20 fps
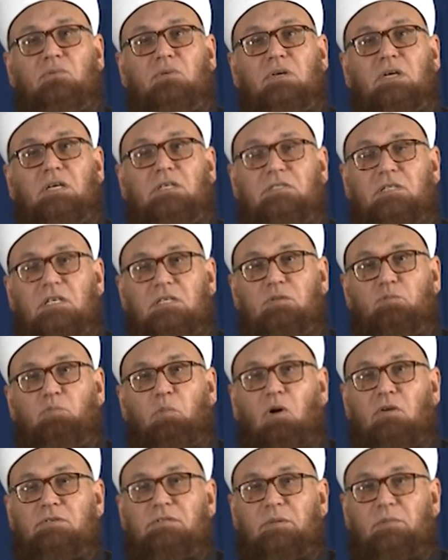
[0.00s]
Is this
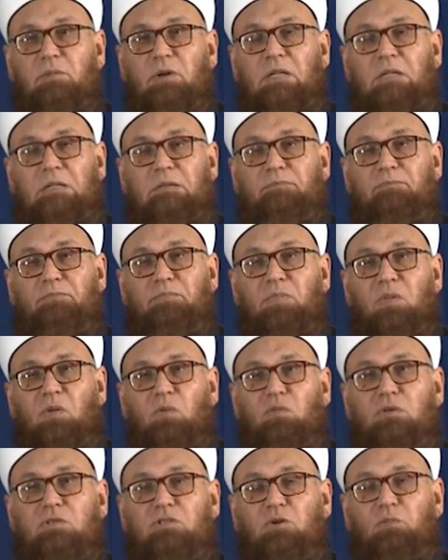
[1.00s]
possible?
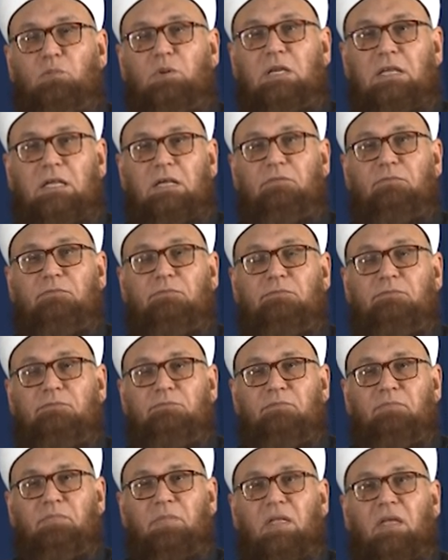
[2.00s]
Would you believe
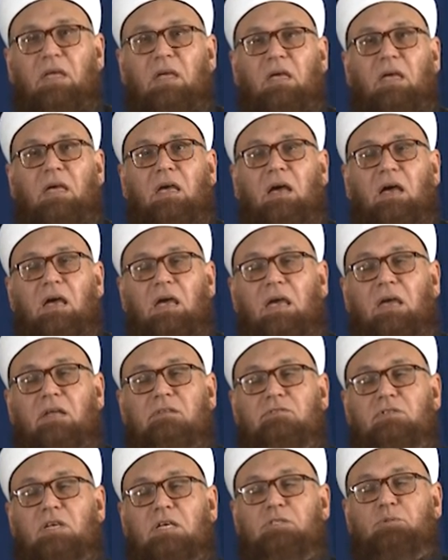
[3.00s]
in
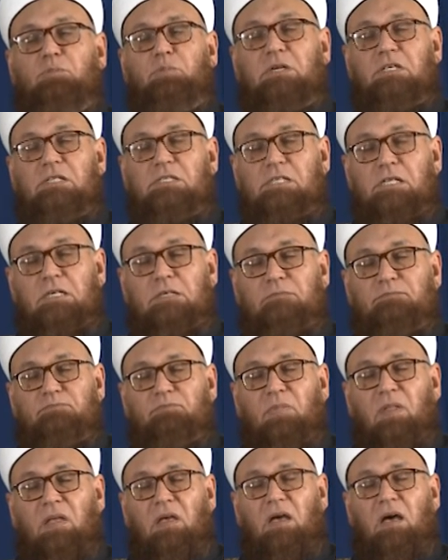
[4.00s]
such person?
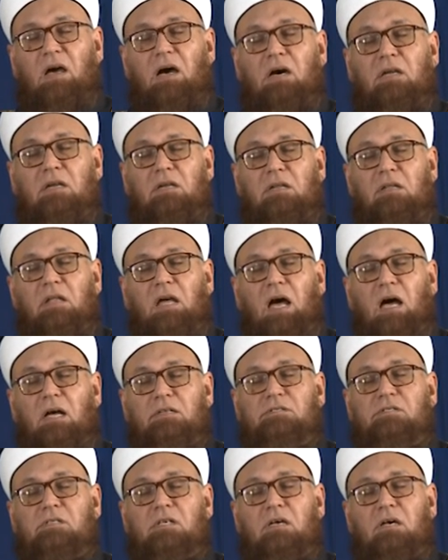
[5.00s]
And the
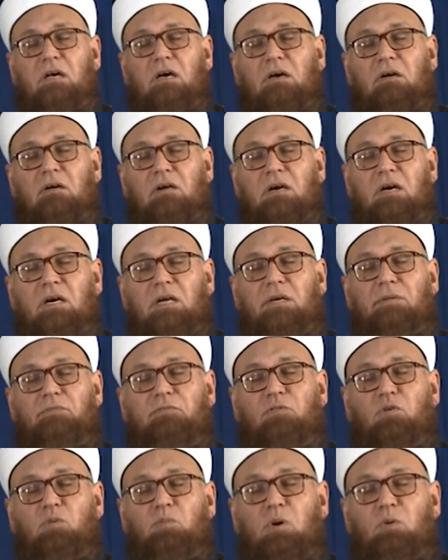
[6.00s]
answer came
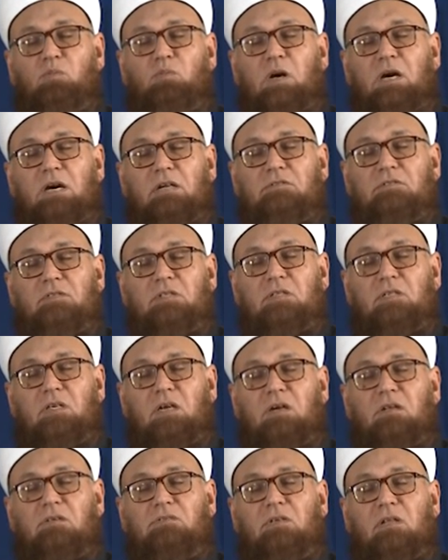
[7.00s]
from Abu Bakr as-Siddiq
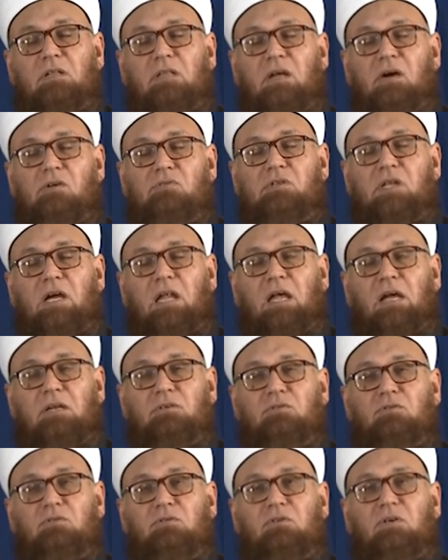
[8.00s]
radiallahu ta'ala
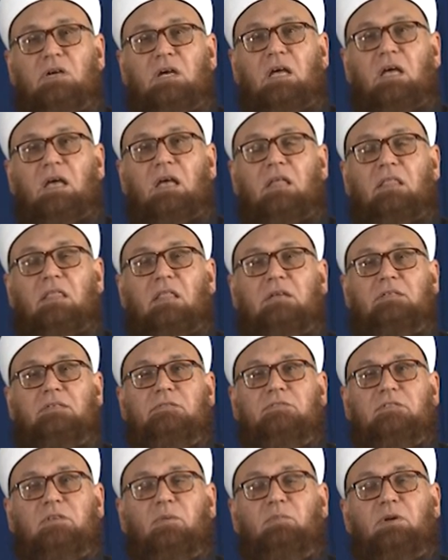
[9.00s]
anhu, that if
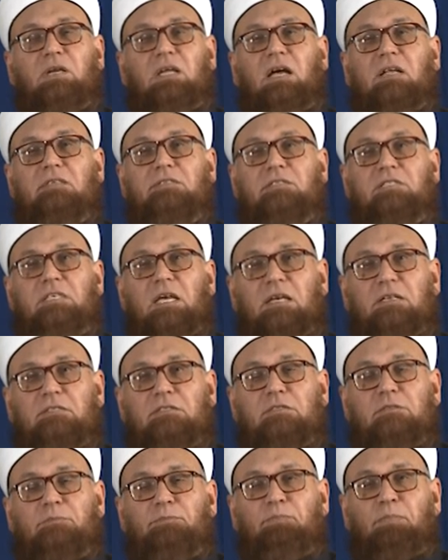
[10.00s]
somebody else
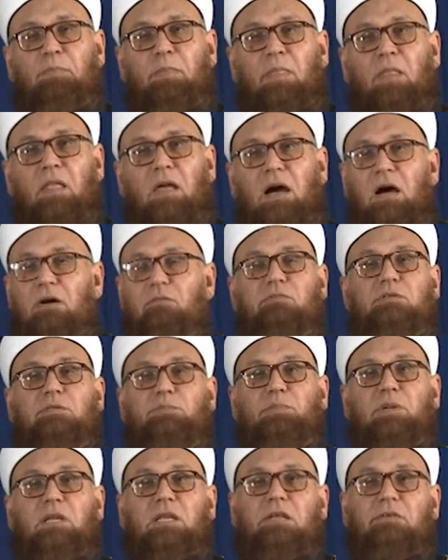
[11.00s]
says, I
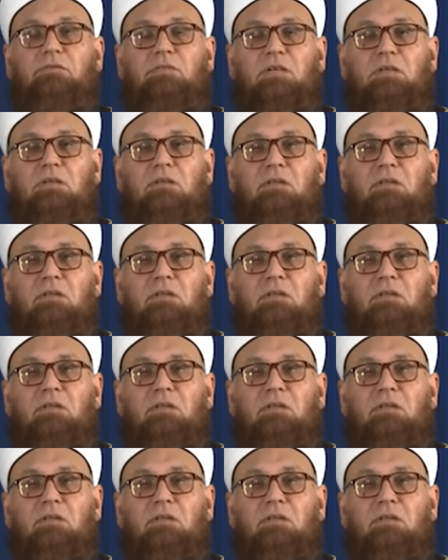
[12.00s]
wouldn't believe it.